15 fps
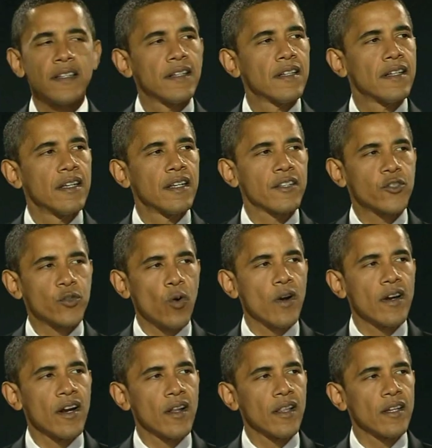an
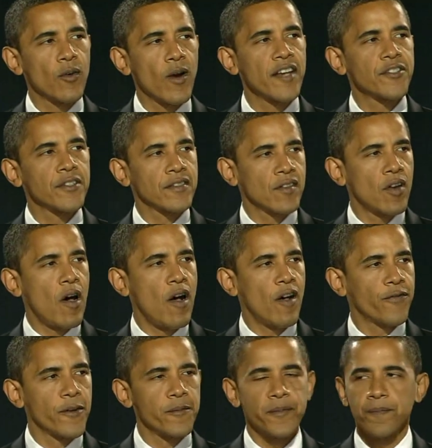extraordinarily gracious call
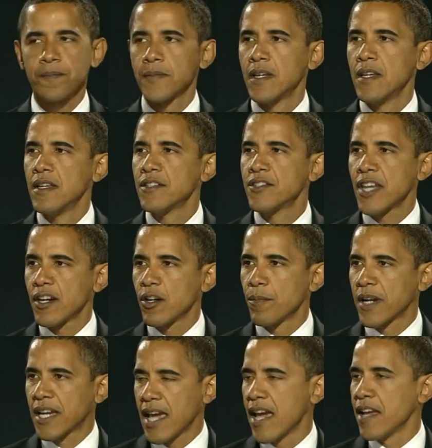from Senator
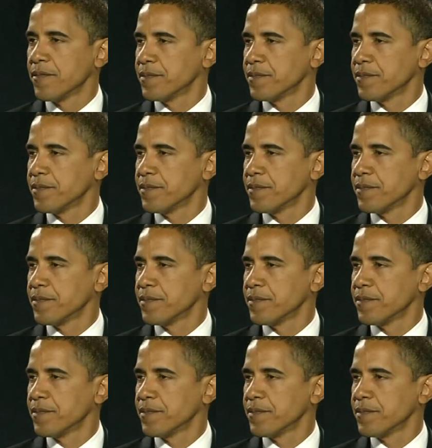McCain.